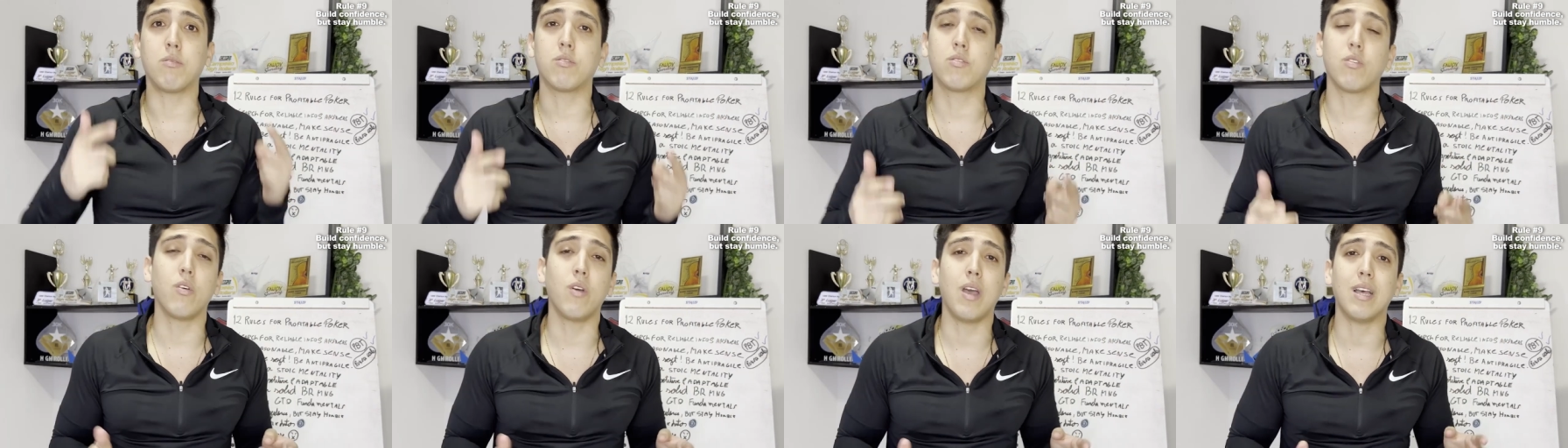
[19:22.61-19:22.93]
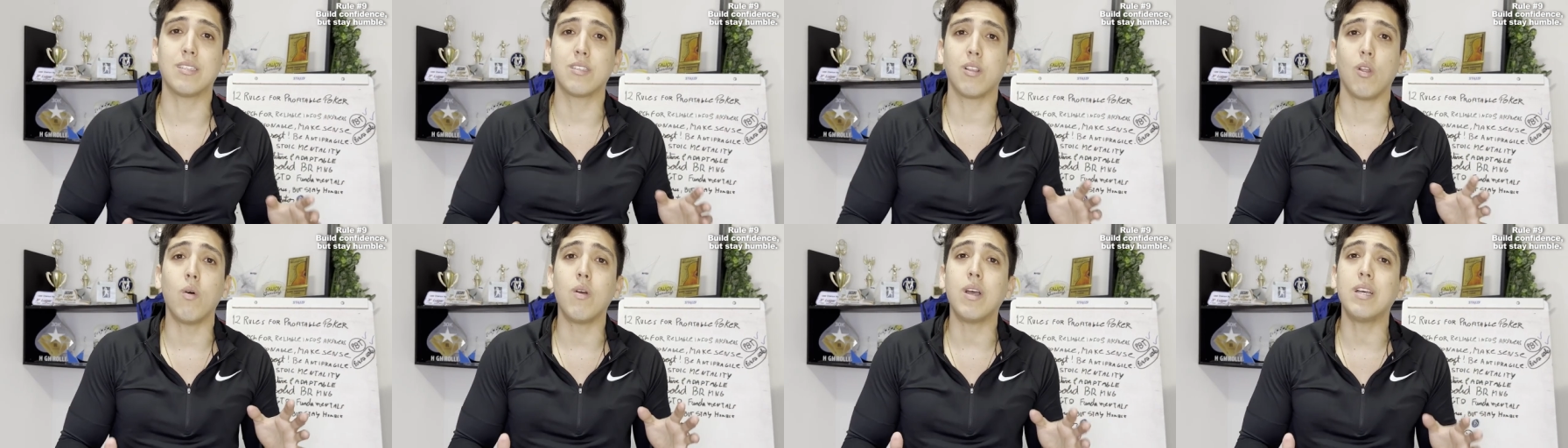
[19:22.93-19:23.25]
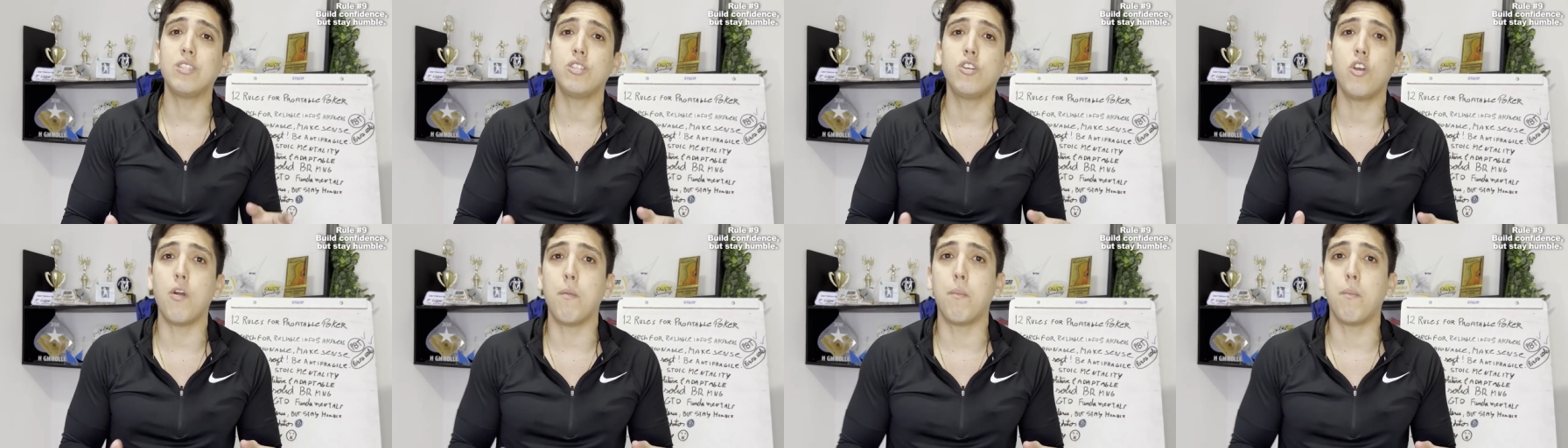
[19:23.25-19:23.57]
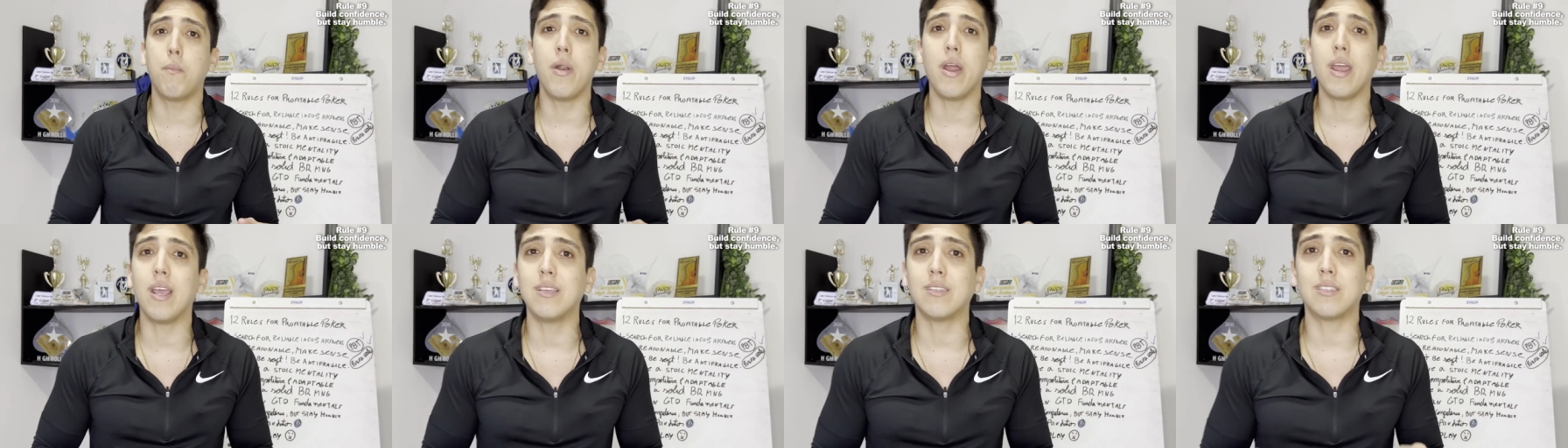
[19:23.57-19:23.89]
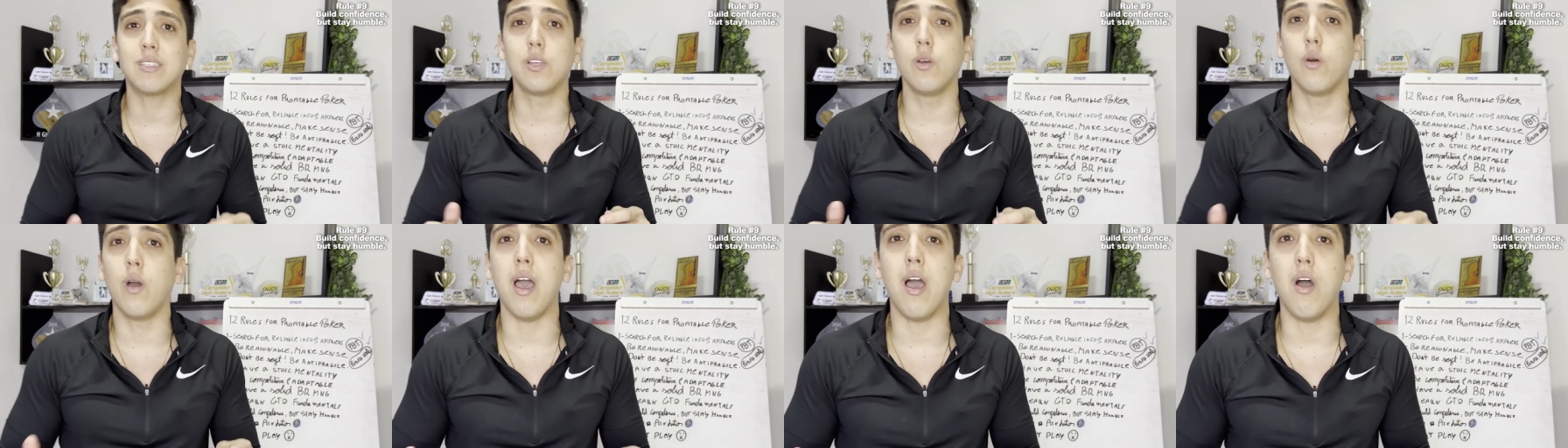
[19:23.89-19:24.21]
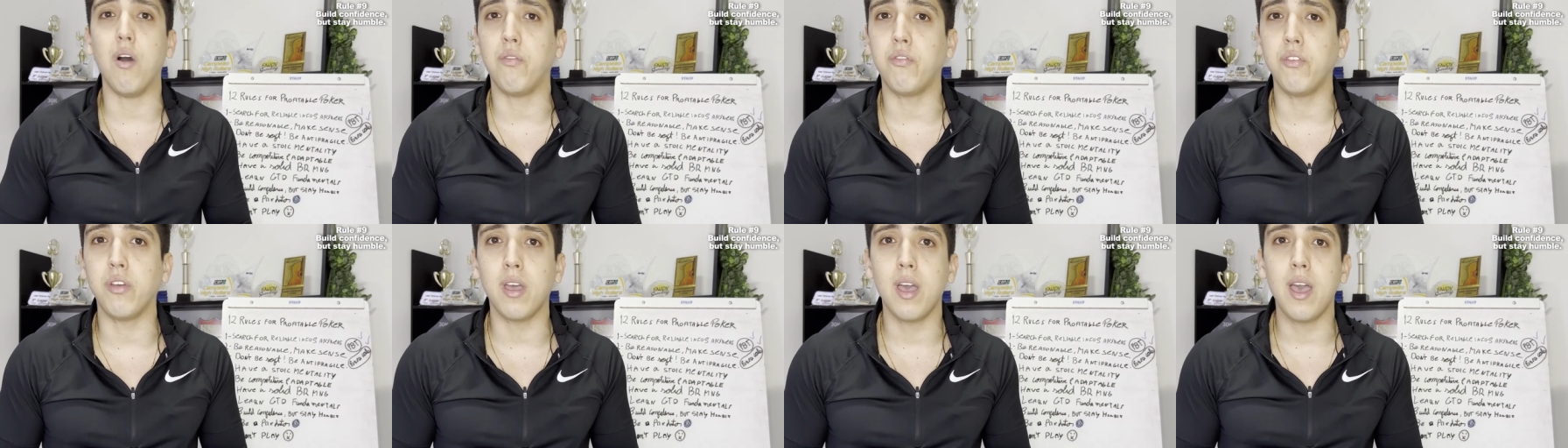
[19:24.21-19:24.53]
So as long as your brain is still
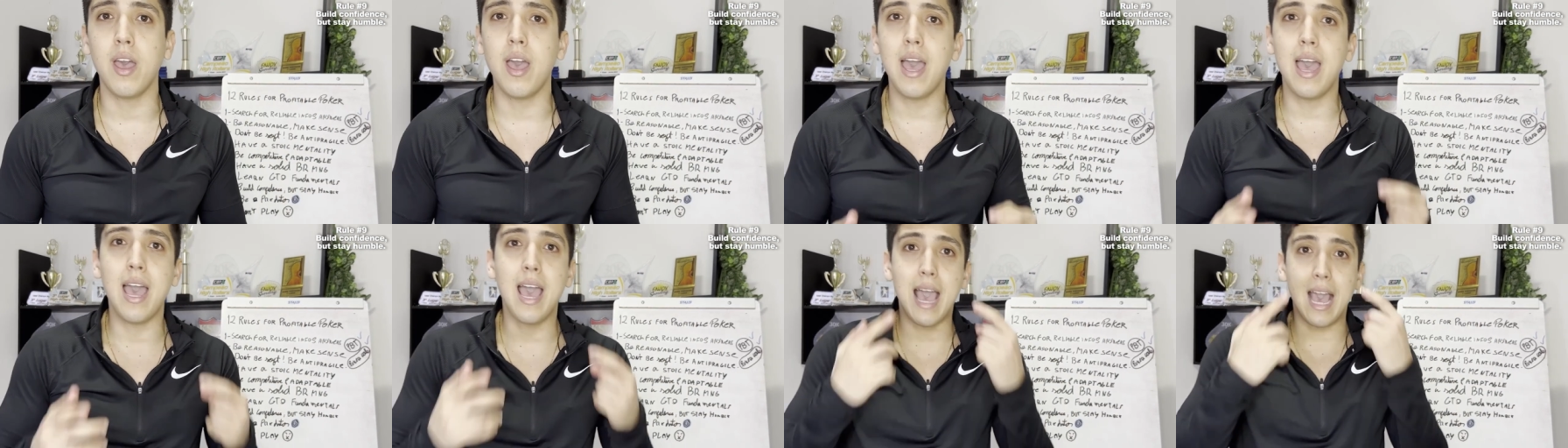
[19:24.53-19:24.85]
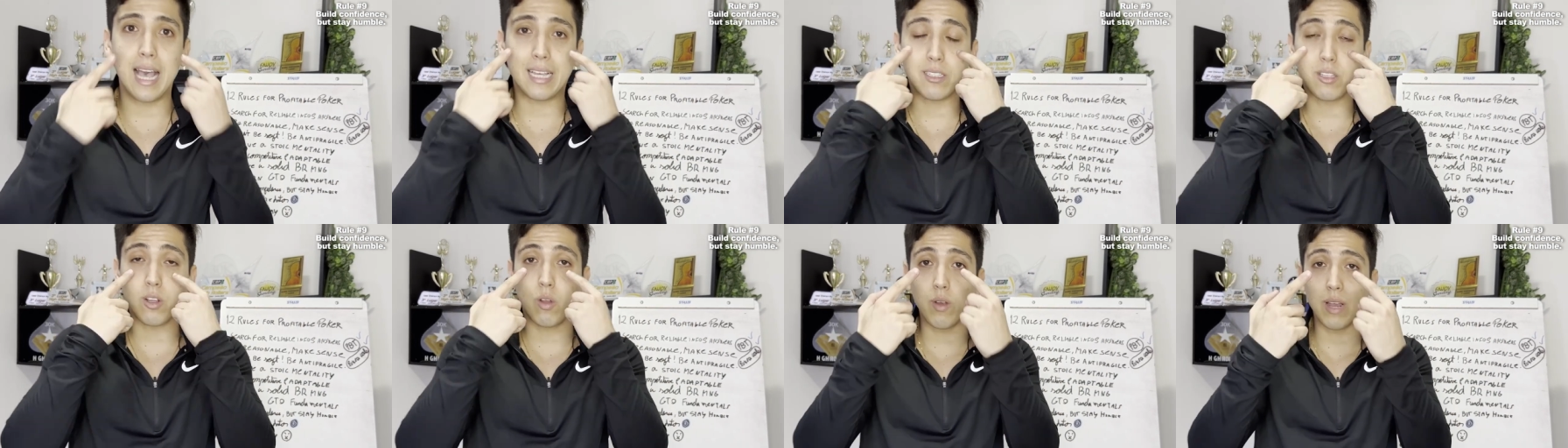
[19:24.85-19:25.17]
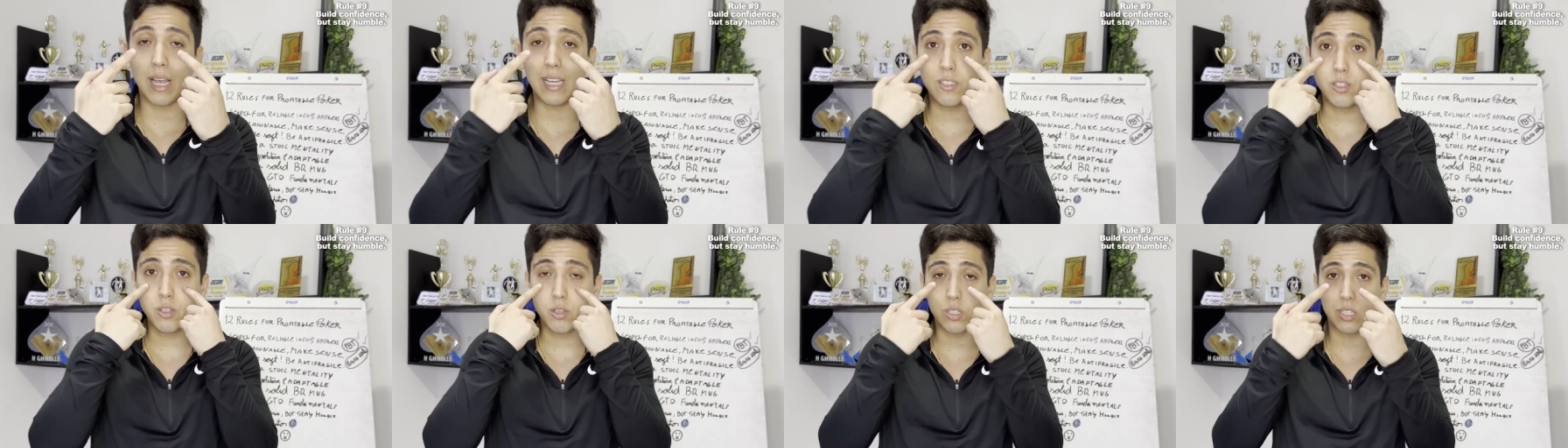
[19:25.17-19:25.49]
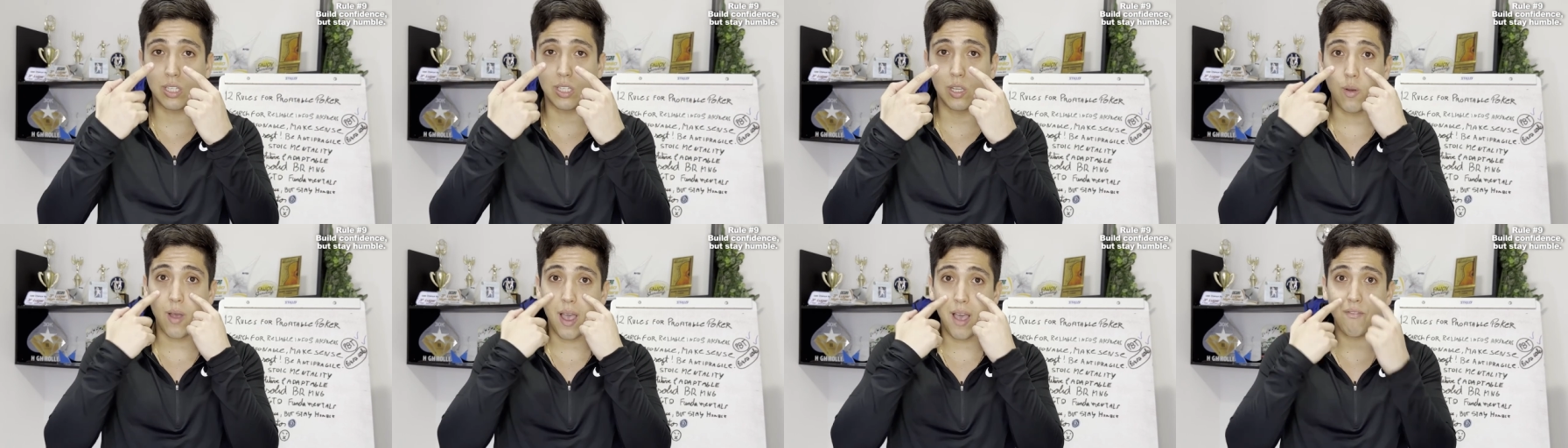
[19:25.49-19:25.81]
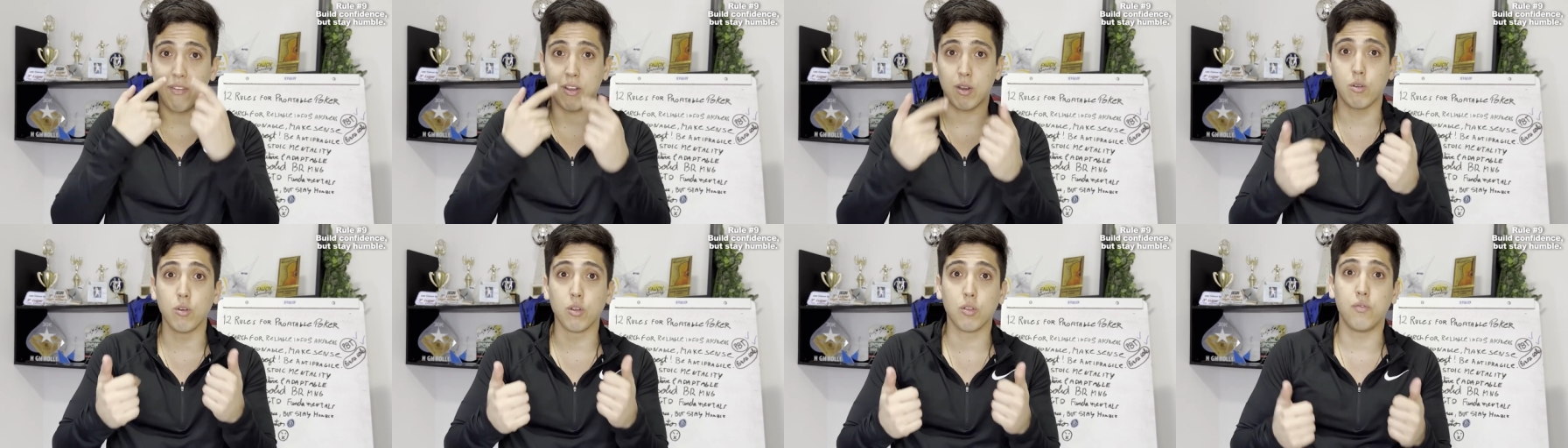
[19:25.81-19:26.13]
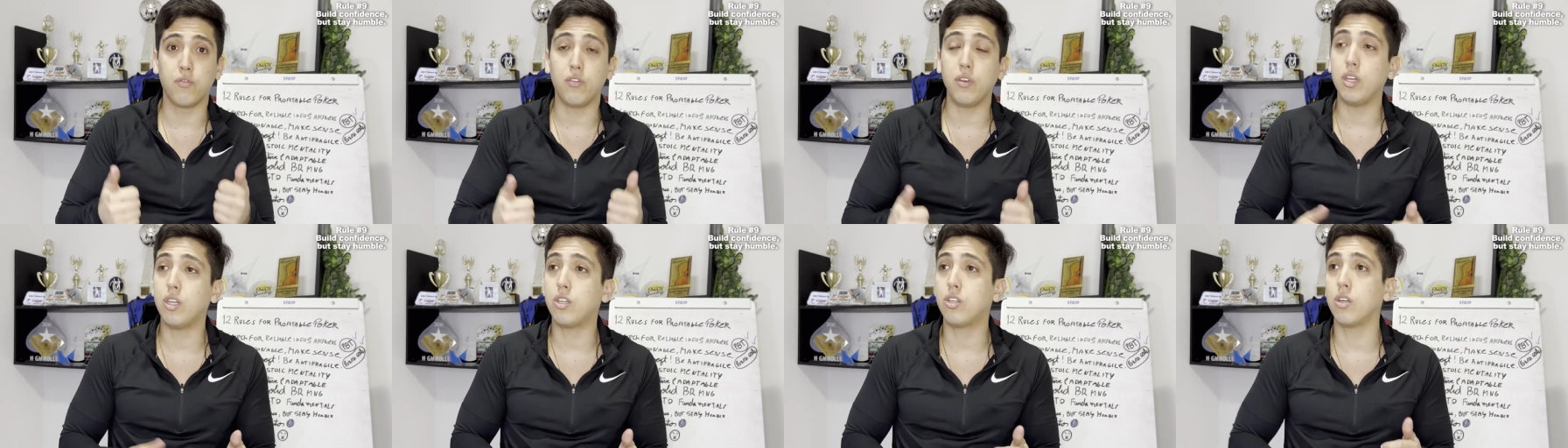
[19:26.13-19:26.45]
healthy, as long as you still have a good
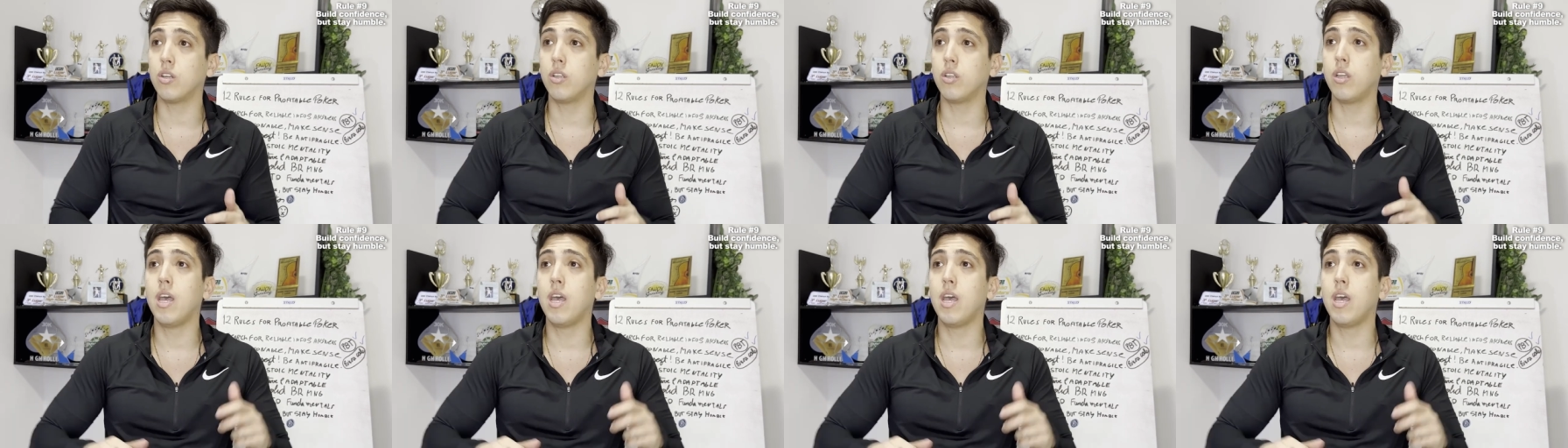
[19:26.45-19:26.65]
vision